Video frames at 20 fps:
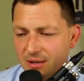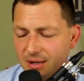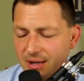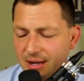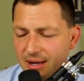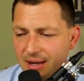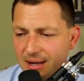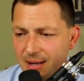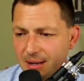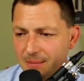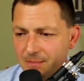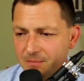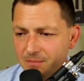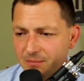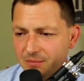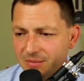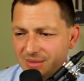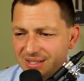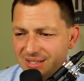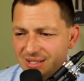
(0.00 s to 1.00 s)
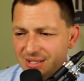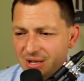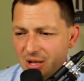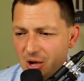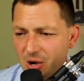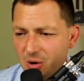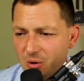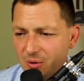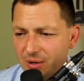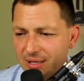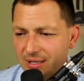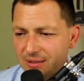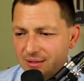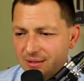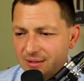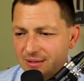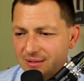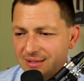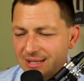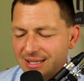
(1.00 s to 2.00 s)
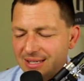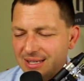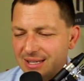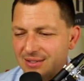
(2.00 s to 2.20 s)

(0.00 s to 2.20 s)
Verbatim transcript: Um, you know, and it,